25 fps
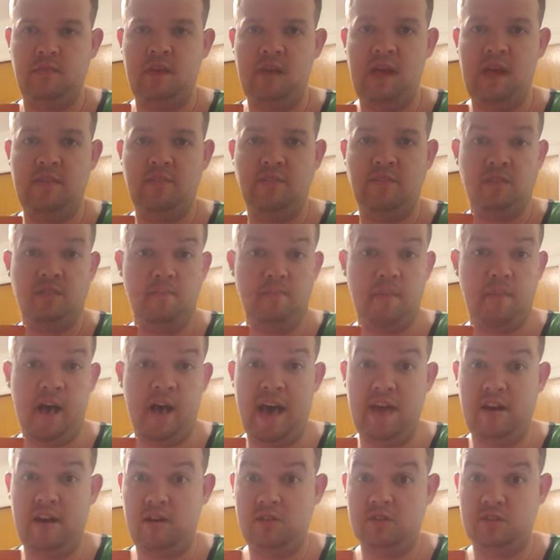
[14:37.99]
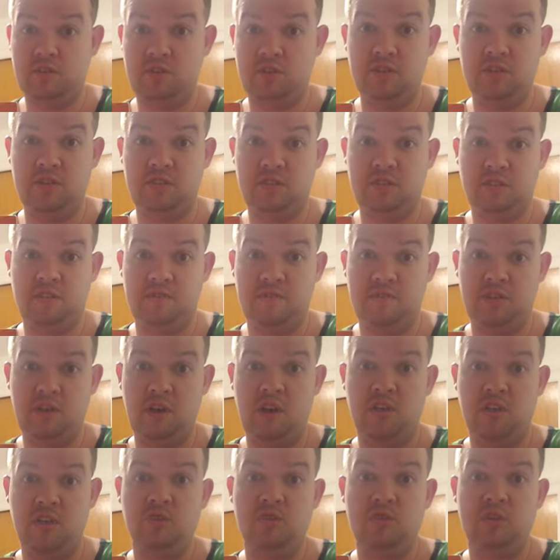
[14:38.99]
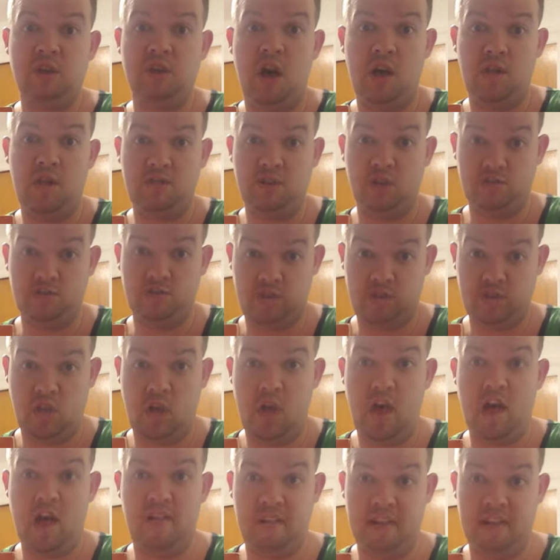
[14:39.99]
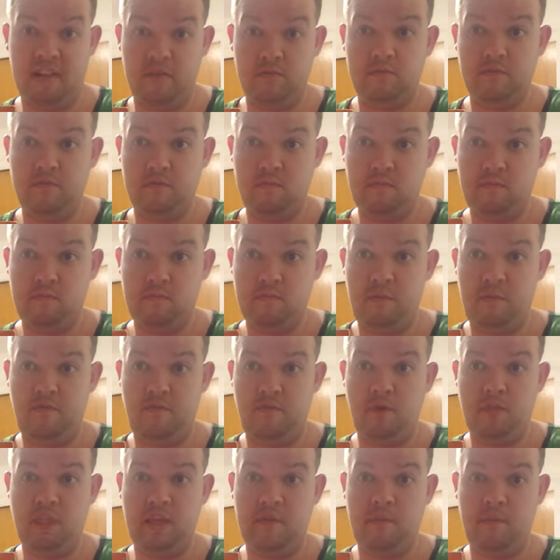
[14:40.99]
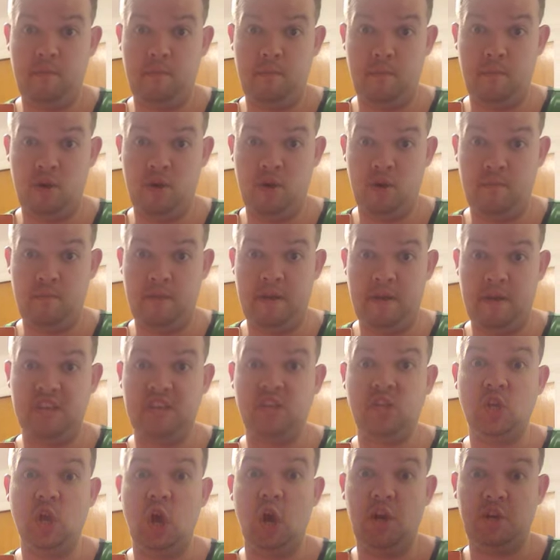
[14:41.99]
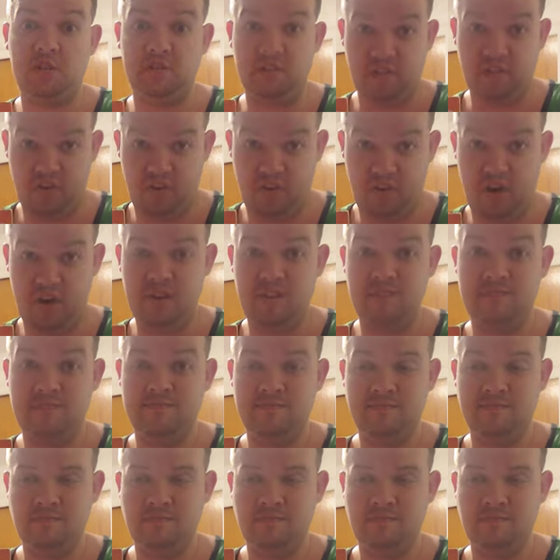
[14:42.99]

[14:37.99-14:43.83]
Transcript: And that the Potters used to live in Godric, Godric's Hollow before they were murdered by the Dark Lord.